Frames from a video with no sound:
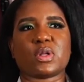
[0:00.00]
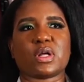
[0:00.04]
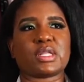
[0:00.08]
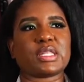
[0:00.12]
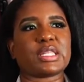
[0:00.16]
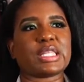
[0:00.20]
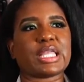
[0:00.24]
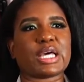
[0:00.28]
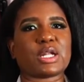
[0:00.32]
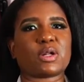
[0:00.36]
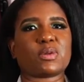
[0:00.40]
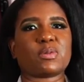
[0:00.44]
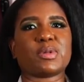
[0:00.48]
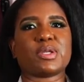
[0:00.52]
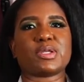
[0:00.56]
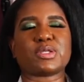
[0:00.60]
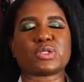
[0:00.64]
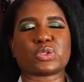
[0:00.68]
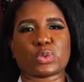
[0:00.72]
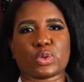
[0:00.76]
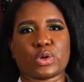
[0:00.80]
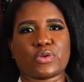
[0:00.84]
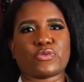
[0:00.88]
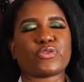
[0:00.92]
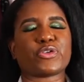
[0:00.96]
that'll be a
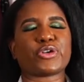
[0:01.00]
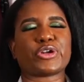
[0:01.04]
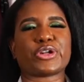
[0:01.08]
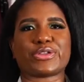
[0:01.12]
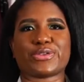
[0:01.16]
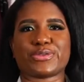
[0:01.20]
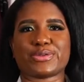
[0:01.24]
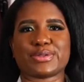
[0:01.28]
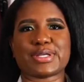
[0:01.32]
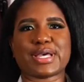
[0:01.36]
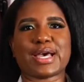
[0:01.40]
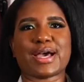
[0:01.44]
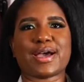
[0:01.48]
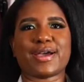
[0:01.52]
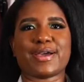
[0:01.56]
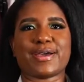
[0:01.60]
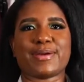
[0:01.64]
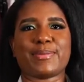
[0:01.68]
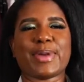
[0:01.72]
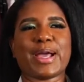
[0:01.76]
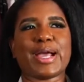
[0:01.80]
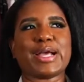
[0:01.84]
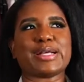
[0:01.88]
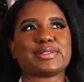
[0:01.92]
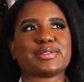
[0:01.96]
story for another
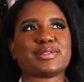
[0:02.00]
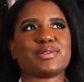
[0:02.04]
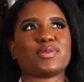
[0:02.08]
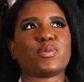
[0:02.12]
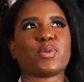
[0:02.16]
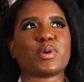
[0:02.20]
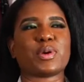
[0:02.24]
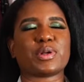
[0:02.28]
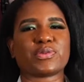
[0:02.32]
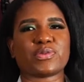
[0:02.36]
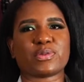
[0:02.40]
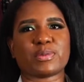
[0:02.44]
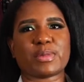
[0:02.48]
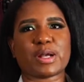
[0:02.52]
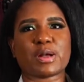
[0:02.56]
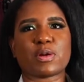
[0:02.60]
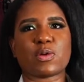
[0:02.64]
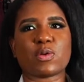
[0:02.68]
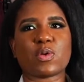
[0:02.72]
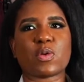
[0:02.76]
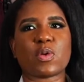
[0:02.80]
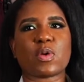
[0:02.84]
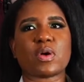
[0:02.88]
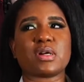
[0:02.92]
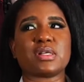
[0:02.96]
time. I actually worked for
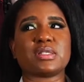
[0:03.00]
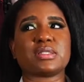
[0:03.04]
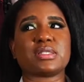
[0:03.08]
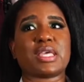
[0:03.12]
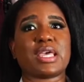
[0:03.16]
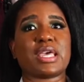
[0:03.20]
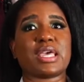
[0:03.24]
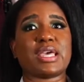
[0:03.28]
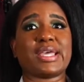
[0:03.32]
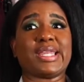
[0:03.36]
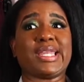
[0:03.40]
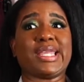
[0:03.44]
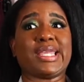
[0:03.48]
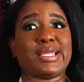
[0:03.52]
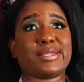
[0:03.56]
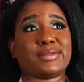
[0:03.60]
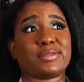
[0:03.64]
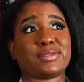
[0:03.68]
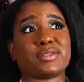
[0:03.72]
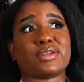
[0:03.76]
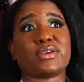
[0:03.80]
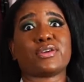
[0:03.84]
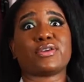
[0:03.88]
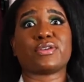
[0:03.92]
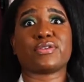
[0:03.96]
Michael Kors and
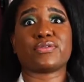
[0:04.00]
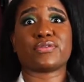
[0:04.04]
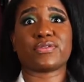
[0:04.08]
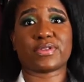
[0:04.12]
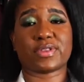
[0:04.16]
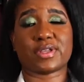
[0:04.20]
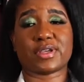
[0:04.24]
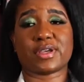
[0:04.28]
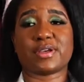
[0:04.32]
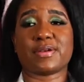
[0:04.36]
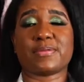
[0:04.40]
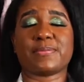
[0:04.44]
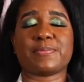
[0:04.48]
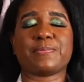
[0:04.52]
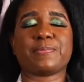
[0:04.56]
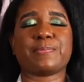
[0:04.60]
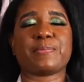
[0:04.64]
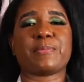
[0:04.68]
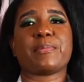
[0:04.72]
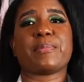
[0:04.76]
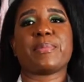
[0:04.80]
interned for them.